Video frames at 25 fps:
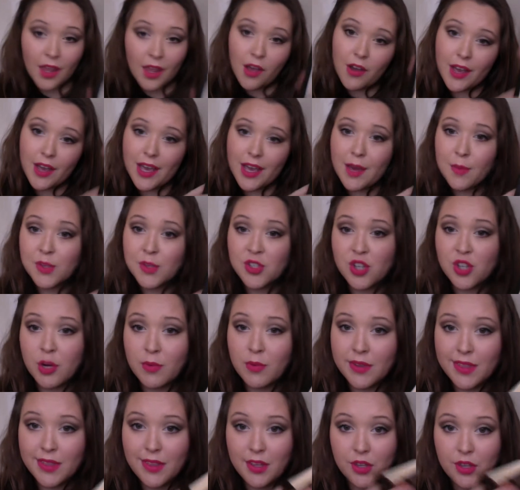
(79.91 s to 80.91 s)
Okay, I'm going to start
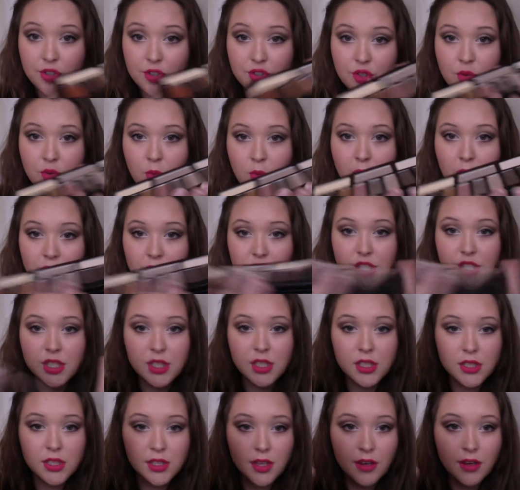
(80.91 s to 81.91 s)
with the
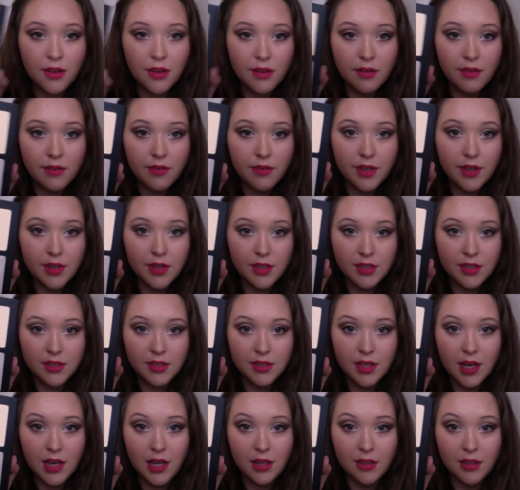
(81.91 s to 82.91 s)
swatches of these
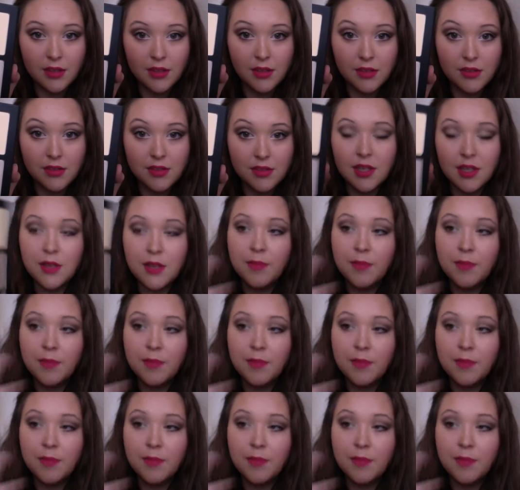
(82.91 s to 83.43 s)
colors.